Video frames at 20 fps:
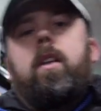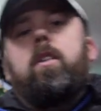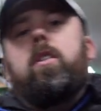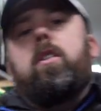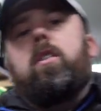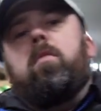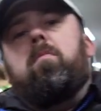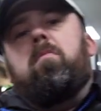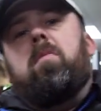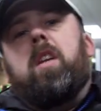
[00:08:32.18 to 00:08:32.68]

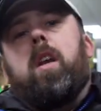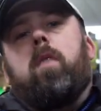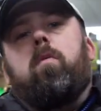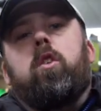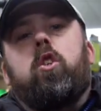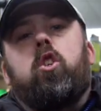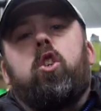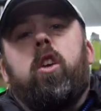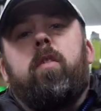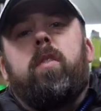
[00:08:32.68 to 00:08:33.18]

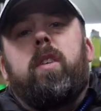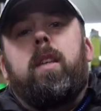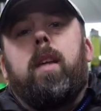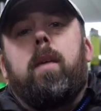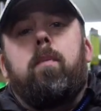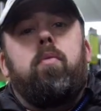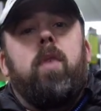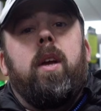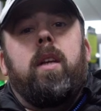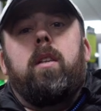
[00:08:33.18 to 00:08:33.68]
the
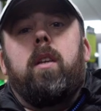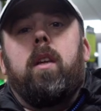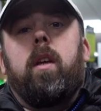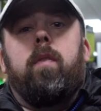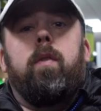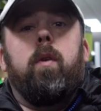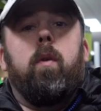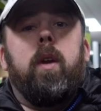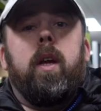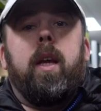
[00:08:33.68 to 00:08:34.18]
Duraslip Preston,
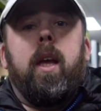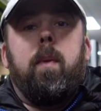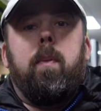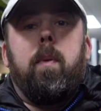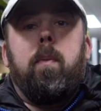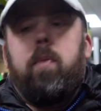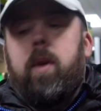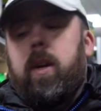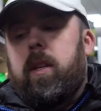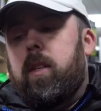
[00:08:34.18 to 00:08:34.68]
if you want to
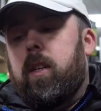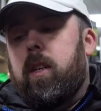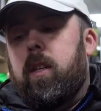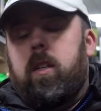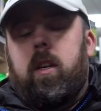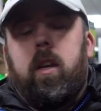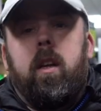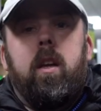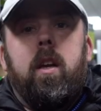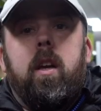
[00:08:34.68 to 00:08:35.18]
keep it Preston,
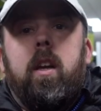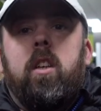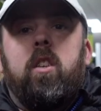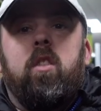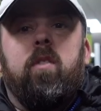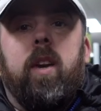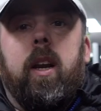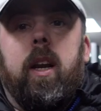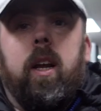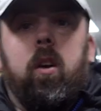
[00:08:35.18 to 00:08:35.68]
is
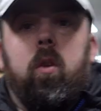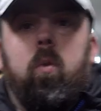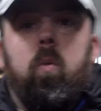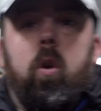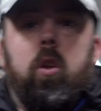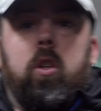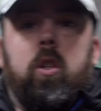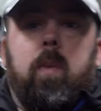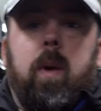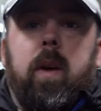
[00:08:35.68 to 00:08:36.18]
a really good
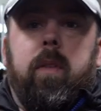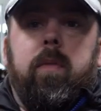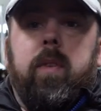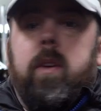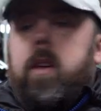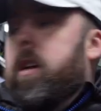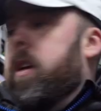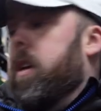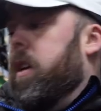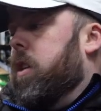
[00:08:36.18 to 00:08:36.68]
one to have.
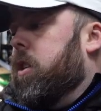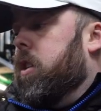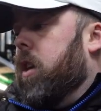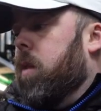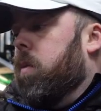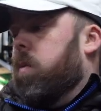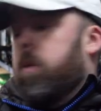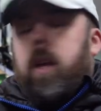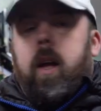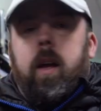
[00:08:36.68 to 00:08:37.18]

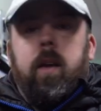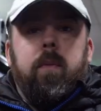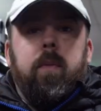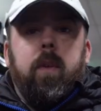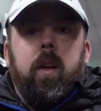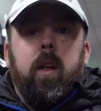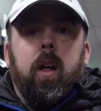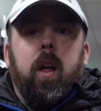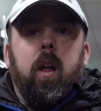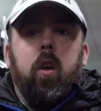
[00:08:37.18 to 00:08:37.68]
So yeah,
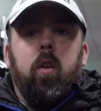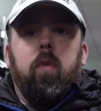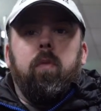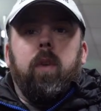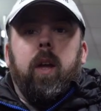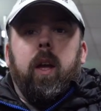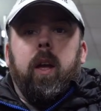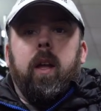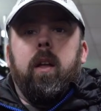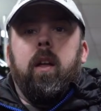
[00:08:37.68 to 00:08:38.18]
a
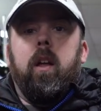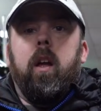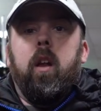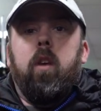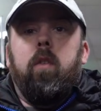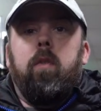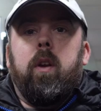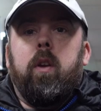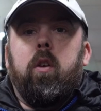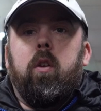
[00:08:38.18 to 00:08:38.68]
lovely
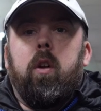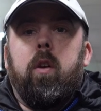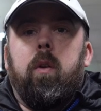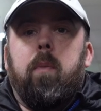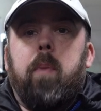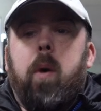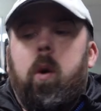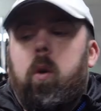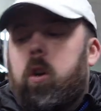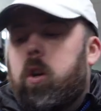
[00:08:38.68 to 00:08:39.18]

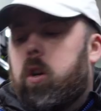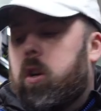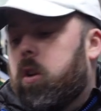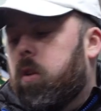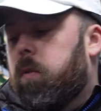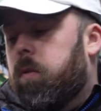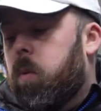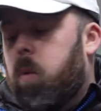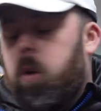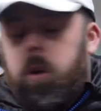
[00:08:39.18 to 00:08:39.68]
pole, and
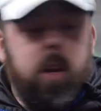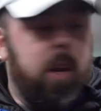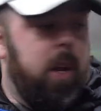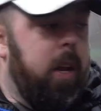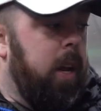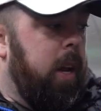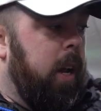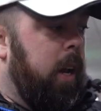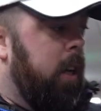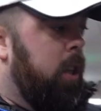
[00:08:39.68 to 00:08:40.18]
another one
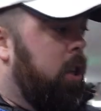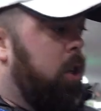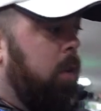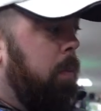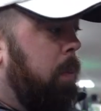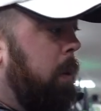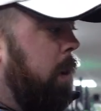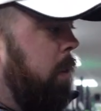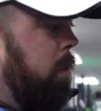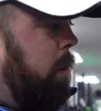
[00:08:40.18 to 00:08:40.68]
in the
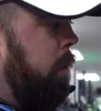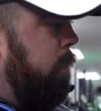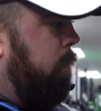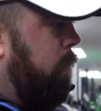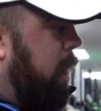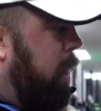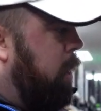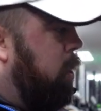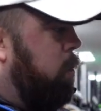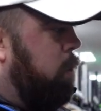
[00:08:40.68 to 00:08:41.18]

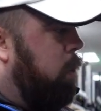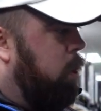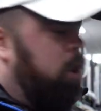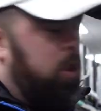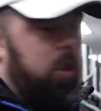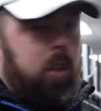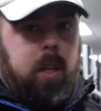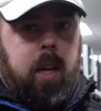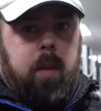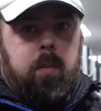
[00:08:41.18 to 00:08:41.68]
Superium range, which
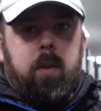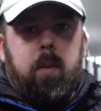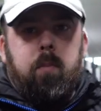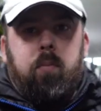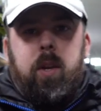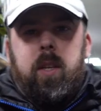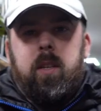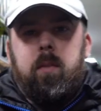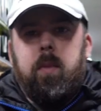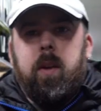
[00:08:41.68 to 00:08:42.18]
just keeps
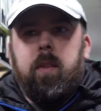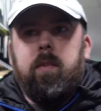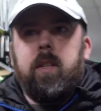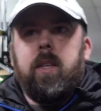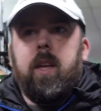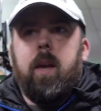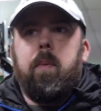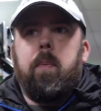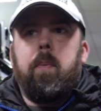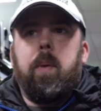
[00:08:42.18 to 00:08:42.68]
impressing me every
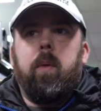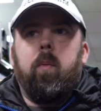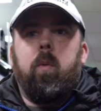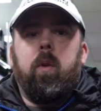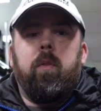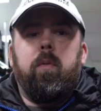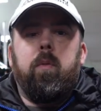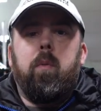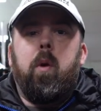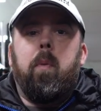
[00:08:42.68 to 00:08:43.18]
time I pick
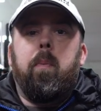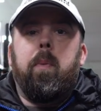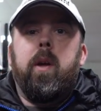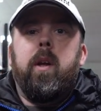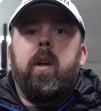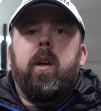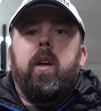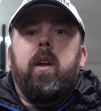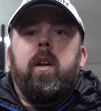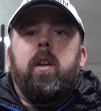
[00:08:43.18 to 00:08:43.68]
one of them up.
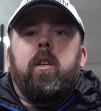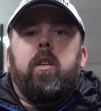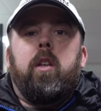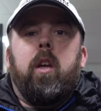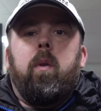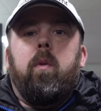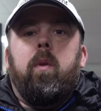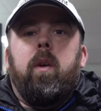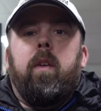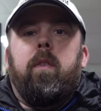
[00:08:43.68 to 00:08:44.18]

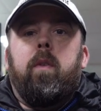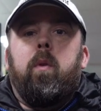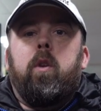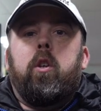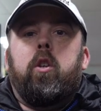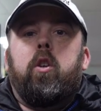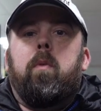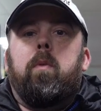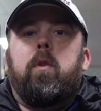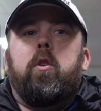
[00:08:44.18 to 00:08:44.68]
So if you
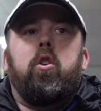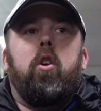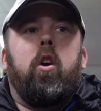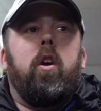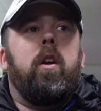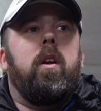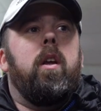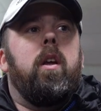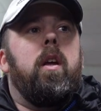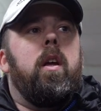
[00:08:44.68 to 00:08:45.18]
wanted to come and
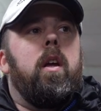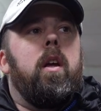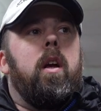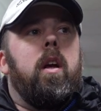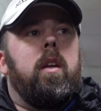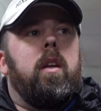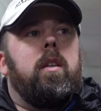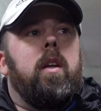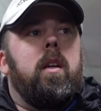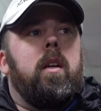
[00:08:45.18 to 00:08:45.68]
join
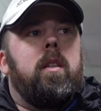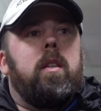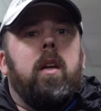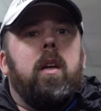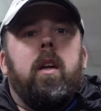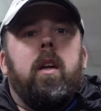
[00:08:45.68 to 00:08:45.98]
us at